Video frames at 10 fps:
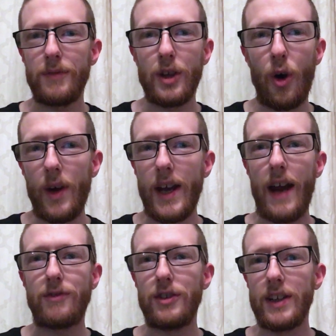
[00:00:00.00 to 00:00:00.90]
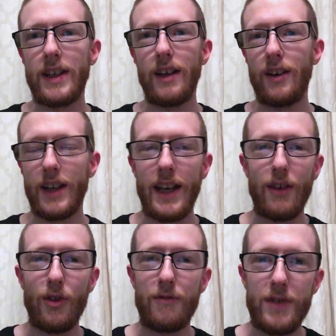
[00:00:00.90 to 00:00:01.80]
going after the killer,
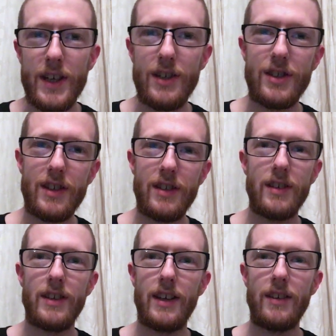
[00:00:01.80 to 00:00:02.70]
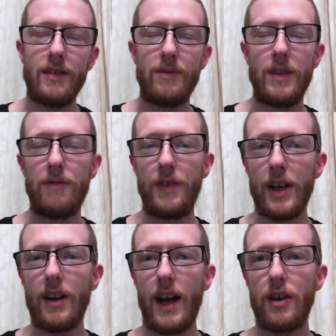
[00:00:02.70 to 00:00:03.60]
getting revenge, and
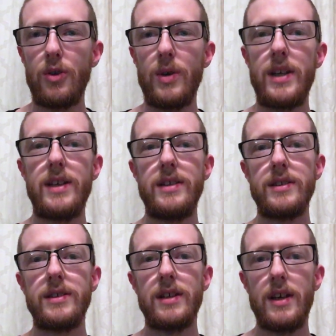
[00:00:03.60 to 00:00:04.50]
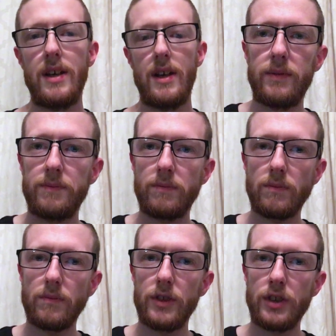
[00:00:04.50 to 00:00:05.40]
figuring out who it is.
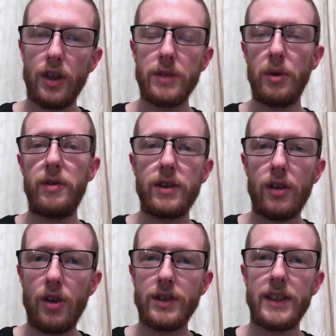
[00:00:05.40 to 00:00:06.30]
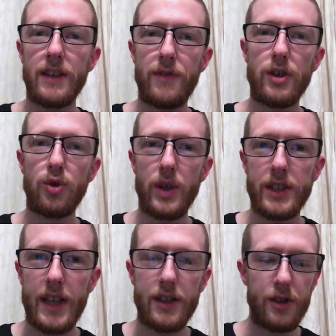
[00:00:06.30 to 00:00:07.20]
So this movie throws a different
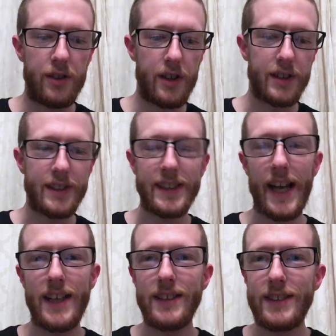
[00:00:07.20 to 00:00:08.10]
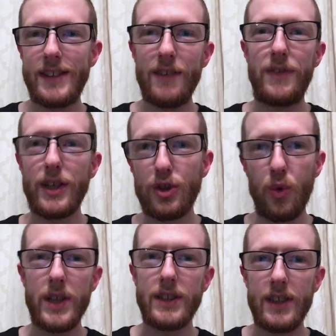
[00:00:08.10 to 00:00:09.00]
twist at you. There's a scientific
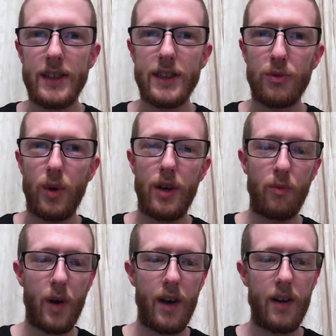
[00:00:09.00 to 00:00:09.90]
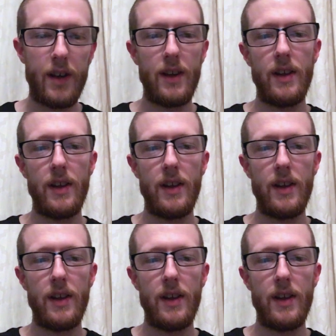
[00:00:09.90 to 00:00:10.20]
twist in this one where